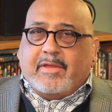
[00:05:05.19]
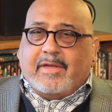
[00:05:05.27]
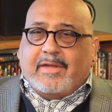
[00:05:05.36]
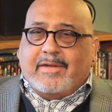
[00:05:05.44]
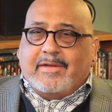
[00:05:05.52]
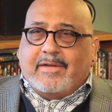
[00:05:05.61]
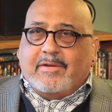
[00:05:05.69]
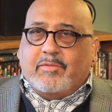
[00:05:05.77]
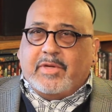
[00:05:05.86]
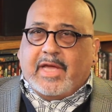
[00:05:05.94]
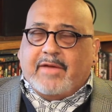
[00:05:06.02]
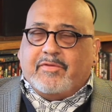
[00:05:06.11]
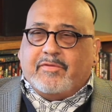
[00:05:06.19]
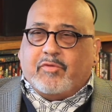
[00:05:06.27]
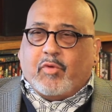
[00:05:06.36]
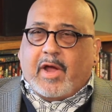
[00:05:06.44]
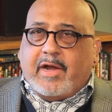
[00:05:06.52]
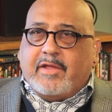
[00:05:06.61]
And we have a
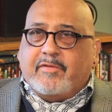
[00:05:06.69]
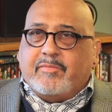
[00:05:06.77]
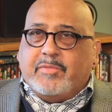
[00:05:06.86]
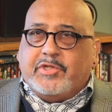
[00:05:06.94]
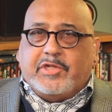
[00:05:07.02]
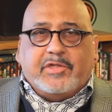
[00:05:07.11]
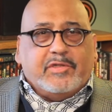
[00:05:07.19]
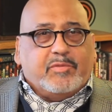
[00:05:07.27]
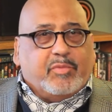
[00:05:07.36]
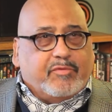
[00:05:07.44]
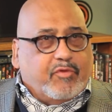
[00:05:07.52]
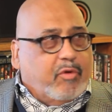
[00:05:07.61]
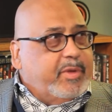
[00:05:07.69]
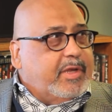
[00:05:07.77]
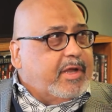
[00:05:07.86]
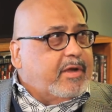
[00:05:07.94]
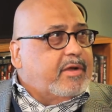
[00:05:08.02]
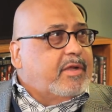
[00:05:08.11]
variety of magicians performing
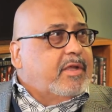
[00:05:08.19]
there,